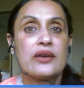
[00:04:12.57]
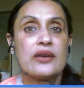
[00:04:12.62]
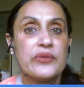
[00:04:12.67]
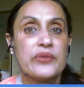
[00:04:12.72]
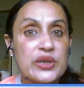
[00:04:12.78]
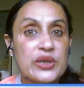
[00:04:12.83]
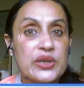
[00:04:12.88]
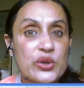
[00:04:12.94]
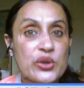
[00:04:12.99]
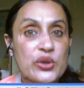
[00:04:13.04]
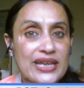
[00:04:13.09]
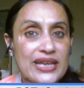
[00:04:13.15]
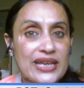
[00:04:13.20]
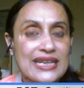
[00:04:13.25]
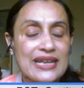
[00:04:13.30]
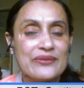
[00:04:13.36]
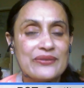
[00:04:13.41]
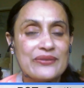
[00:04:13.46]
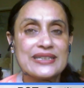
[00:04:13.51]
video
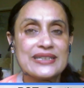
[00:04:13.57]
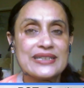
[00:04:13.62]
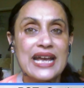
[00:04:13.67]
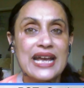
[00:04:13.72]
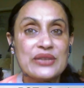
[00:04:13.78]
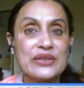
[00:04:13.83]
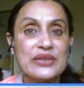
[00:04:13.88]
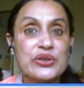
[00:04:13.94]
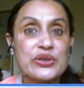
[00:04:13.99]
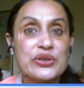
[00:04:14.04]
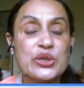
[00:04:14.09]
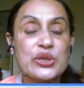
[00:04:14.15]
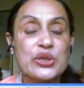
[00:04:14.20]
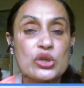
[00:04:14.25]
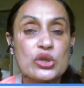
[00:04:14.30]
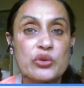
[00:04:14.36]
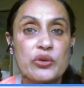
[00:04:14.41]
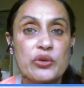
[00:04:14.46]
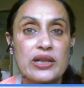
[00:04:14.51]
11 and video
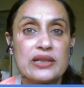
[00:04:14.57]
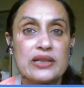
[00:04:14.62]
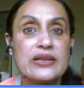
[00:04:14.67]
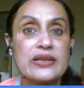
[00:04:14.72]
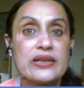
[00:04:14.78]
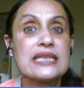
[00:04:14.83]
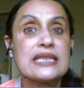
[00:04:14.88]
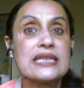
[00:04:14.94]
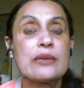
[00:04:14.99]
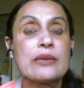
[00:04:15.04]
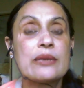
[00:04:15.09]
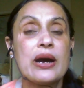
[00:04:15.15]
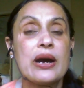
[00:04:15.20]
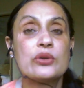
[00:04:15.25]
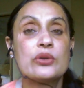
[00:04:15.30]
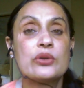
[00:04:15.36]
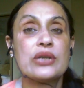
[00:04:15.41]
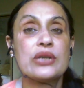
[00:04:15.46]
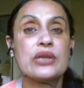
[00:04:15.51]
12 is
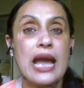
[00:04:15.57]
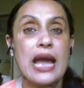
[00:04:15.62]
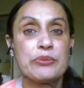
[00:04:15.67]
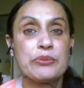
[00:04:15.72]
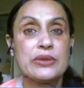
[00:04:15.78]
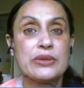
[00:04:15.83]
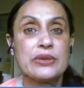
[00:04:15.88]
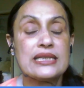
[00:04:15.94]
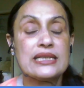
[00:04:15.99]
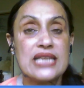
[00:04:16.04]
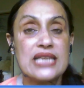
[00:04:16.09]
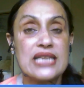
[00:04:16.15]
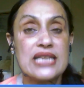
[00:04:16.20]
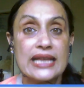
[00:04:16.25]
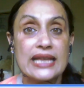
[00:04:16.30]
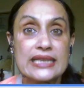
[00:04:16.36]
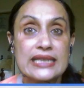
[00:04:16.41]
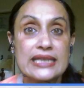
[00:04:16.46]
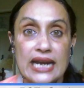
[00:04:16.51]
about happiness
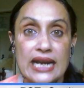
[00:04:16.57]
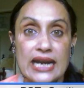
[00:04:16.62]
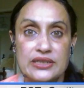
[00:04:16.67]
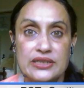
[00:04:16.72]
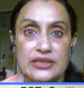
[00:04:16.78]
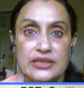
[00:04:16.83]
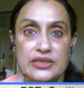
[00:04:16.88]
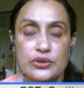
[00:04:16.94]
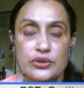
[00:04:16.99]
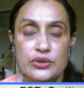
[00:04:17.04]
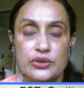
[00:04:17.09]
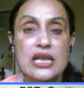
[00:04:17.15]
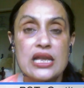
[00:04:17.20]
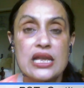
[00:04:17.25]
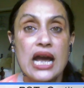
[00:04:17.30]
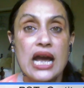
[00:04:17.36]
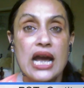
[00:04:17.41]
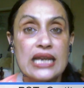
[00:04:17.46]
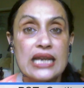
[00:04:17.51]
and gratitude.
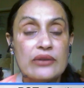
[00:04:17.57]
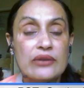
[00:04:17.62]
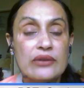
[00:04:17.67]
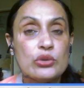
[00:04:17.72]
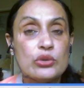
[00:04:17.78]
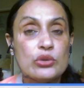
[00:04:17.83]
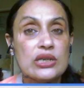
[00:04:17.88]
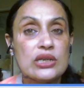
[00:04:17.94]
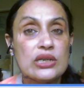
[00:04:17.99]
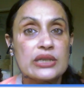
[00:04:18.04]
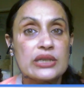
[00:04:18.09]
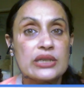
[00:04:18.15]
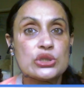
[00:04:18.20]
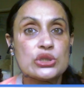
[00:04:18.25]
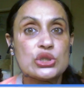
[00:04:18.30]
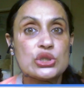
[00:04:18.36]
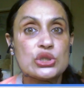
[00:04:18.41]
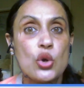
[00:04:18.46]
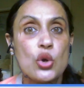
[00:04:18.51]
And I would like to
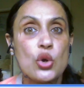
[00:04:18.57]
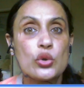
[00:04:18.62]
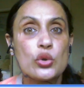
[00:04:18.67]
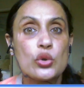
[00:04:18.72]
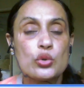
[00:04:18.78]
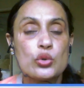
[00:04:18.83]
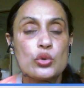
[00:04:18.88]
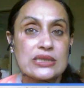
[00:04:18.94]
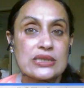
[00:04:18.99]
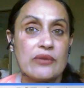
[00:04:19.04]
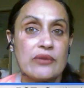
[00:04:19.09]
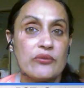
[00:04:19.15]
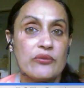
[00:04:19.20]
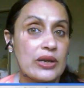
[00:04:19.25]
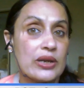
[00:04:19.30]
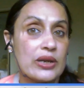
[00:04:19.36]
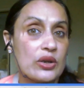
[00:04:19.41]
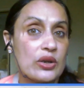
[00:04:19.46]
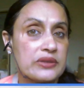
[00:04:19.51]
show you
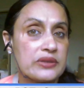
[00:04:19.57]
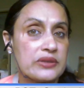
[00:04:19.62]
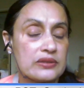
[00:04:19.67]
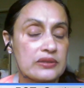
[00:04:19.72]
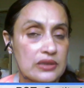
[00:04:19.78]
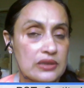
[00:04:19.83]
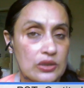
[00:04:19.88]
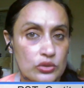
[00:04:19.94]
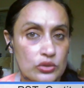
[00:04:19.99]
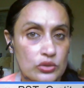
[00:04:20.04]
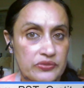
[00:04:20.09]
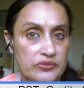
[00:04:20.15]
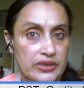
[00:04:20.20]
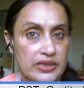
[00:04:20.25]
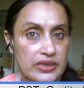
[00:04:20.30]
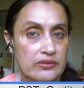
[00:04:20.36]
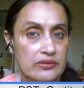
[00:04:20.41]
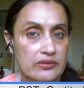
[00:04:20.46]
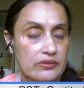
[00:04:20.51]
one of those
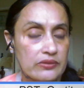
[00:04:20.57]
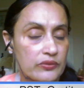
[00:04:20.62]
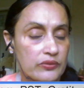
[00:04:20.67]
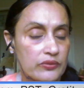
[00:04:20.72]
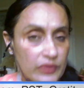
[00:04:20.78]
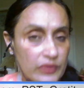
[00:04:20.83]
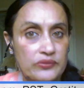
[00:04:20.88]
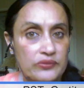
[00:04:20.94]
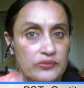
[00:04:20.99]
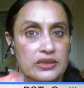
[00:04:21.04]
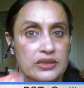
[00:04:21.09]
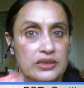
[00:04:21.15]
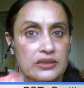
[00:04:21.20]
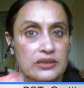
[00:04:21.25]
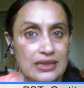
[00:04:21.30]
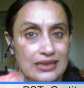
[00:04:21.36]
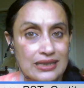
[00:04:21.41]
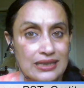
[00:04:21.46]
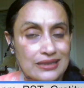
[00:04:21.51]

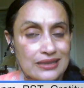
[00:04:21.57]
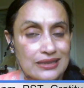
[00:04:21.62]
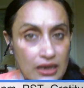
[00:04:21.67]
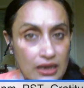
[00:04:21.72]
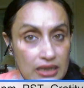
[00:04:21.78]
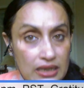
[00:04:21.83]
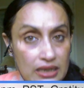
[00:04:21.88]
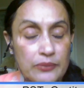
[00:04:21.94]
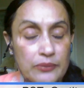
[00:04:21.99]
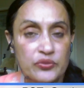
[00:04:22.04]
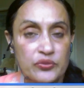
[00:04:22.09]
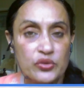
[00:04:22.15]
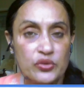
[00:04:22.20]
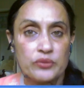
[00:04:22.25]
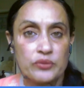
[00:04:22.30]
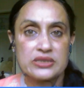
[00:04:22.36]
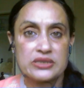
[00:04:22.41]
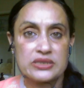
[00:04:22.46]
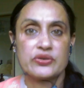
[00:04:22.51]
videos, a clip
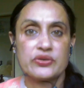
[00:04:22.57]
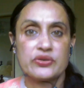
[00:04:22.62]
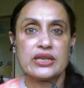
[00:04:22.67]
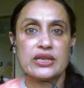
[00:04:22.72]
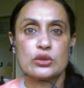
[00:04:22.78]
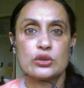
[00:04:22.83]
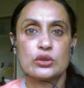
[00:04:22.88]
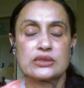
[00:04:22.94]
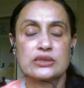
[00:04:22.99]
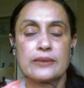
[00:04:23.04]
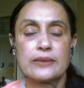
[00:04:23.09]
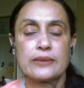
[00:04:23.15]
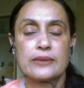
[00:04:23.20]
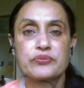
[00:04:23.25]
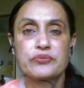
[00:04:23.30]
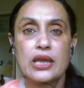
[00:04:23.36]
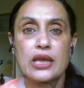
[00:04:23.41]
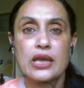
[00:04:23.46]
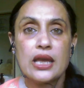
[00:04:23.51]
from his videos.
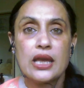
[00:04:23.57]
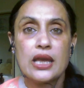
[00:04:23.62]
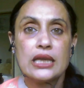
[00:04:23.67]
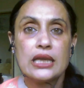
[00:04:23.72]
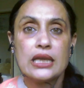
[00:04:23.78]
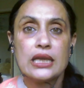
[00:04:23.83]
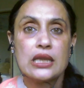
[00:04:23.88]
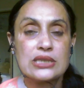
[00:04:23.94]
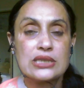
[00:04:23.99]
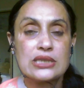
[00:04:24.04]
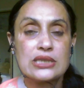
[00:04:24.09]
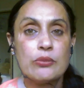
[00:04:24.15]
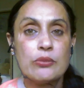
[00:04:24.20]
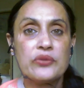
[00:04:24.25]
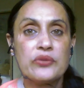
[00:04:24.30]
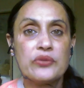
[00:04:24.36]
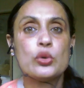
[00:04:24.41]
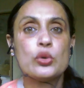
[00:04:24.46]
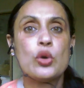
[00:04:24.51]
Now, some
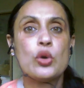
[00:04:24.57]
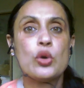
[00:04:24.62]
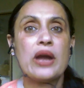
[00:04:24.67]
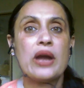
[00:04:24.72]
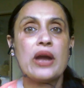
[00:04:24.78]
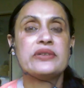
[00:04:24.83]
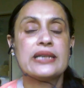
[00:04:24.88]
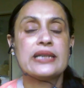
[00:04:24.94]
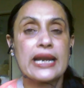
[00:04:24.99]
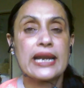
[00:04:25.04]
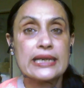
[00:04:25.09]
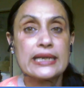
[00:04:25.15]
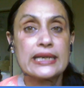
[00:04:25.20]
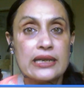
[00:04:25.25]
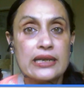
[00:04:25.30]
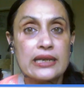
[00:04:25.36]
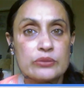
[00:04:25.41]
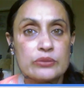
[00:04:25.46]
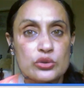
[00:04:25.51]
of you have directly
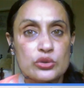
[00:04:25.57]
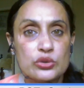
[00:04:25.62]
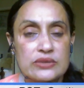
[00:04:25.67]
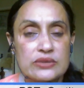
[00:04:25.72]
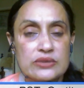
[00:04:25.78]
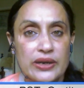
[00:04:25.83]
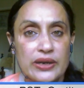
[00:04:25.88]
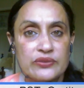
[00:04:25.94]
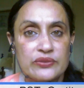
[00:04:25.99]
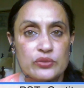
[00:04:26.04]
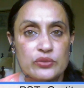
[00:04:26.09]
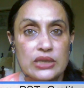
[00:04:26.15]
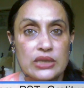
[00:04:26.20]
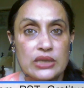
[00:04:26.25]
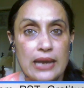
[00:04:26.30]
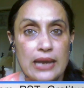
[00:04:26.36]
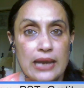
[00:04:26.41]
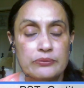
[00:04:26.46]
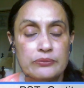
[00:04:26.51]
come to this mindful
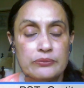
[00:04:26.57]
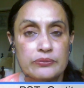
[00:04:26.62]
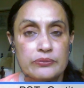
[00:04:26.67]
camp.